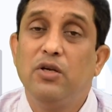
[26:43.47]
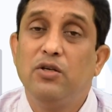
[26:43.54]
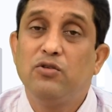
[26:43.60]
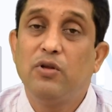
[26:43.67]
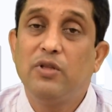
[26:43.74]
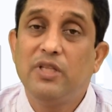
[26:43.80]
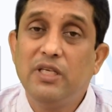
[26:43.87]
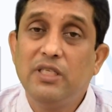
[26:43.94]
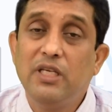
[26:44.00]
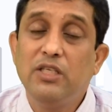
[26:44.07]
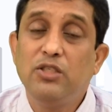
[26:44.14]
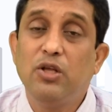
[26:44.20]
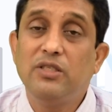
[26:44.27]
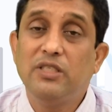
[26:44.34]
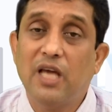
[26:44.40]
so this is
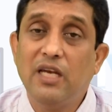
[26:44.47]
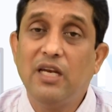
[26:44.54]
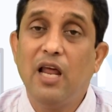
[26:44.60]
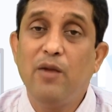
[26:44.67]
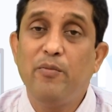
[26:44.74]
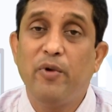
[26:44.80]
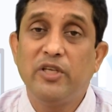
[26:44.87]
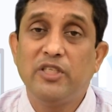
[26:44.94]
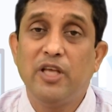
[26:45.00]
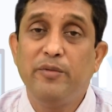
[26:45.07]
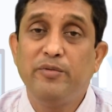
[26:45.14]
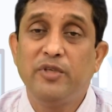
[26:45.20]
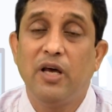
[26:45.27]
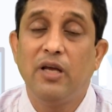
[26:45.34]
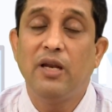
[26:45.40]
the general
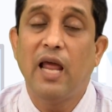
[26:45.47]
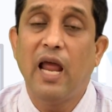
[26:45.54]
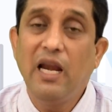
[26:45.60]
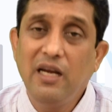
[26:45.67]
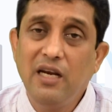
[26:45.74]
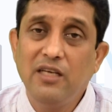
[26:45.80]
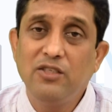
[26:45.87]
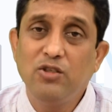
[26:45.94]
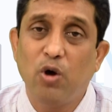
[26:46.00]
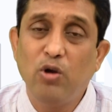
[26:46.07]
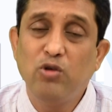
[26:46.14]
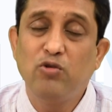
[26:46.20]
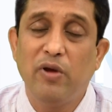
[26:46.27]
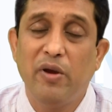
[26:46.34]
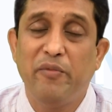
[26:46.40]
perception, and it is
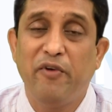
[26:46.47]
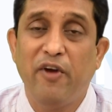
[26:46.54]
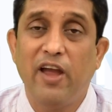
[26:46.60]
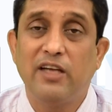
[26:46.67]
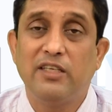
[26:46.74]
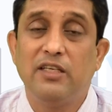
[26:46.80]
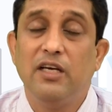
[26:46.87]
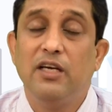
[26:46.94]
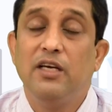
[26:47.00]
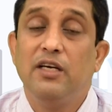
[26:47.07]
also a fact